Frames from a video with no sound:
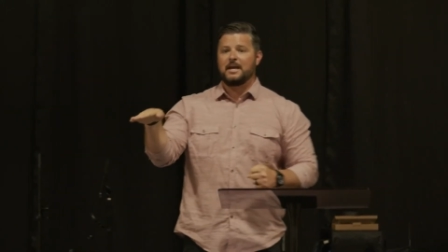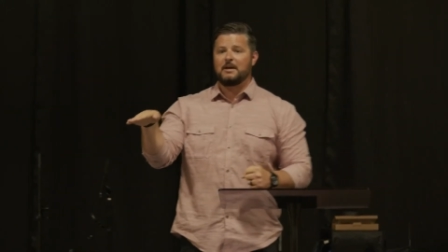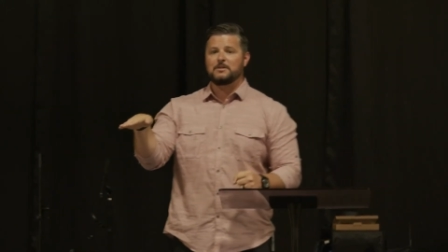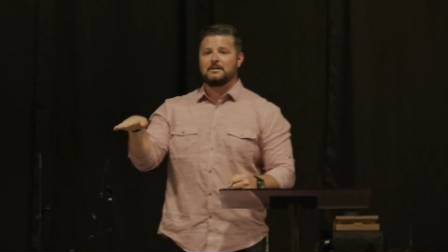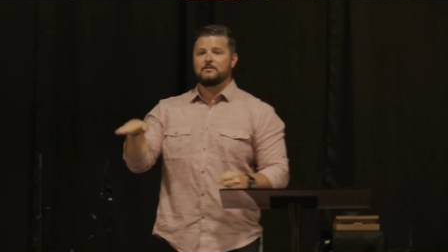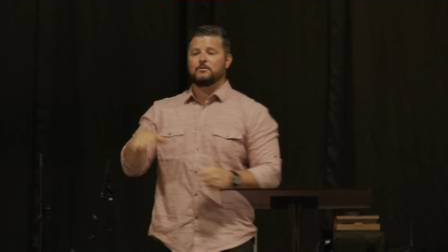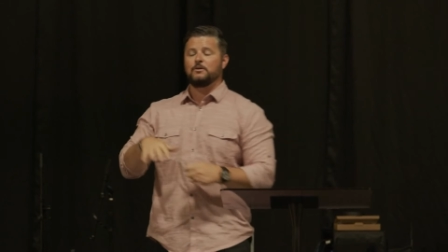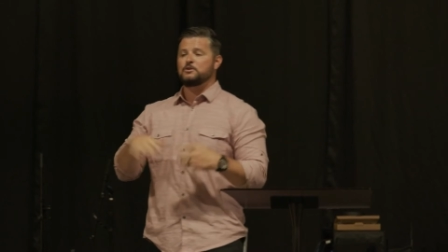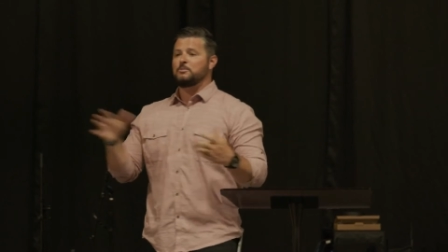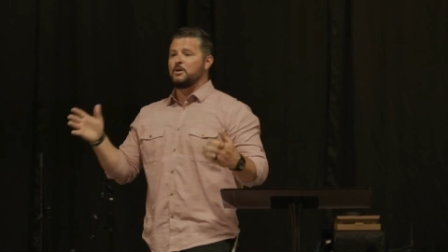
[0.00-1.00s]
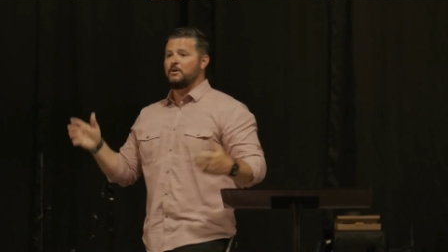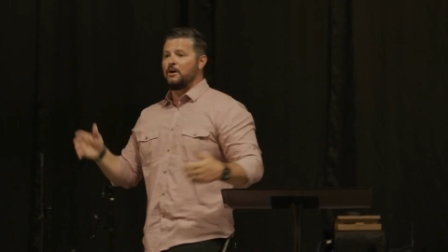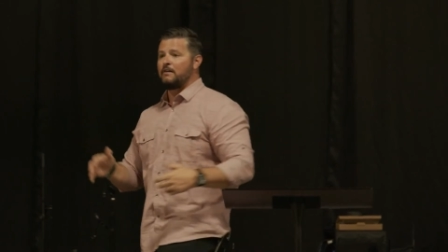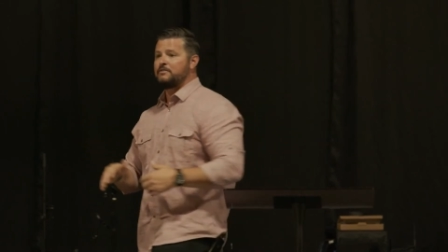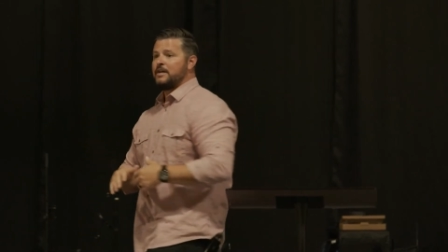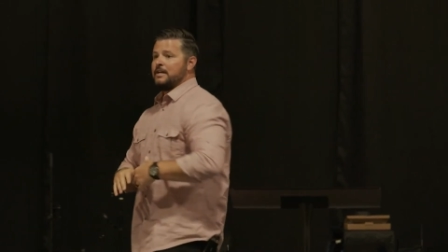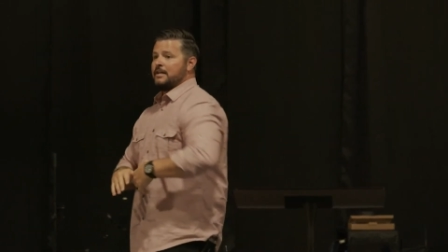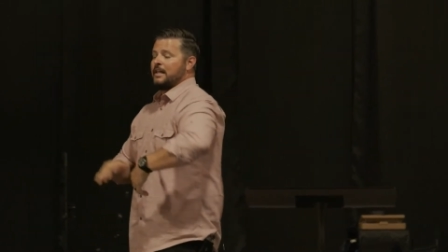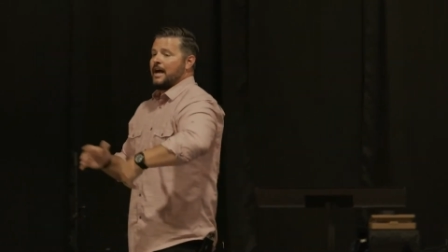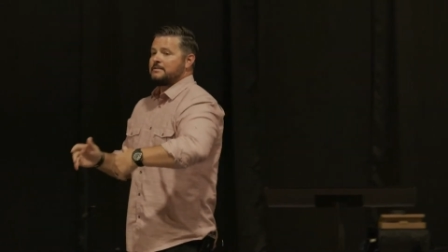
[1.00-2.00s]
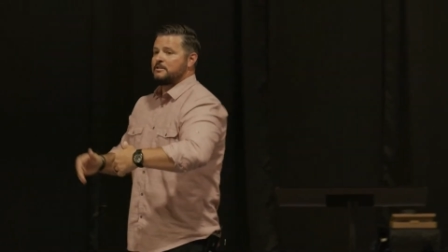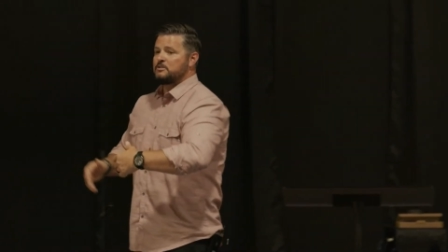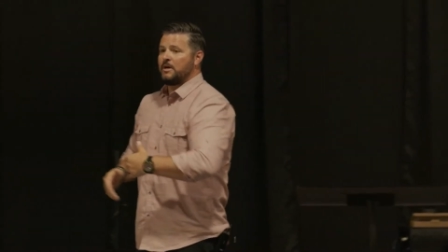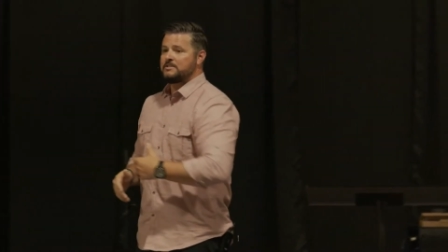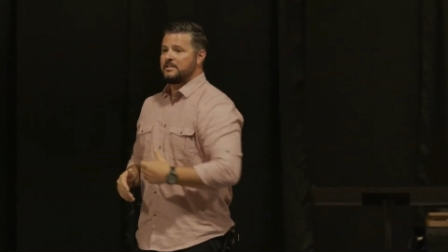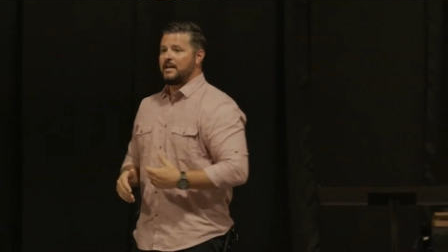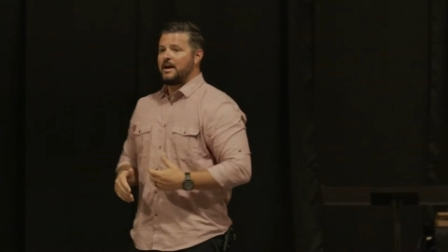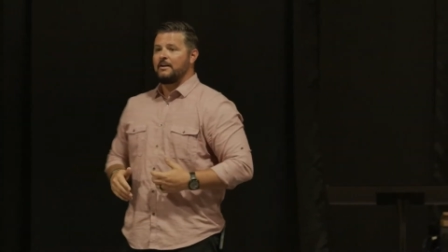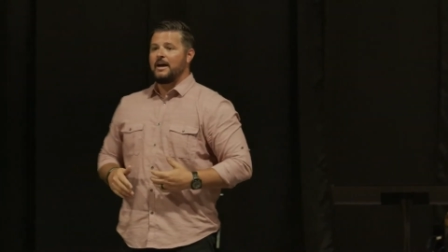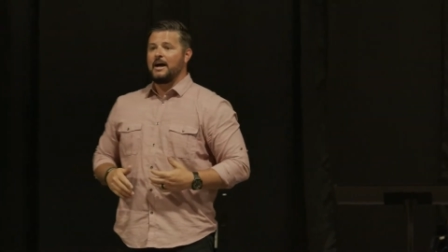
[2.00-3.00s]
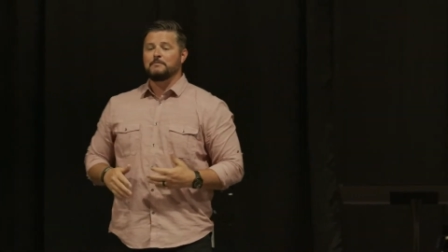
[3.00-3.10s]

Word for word: I can't believe it. Wheels are blown off, glasses busted out.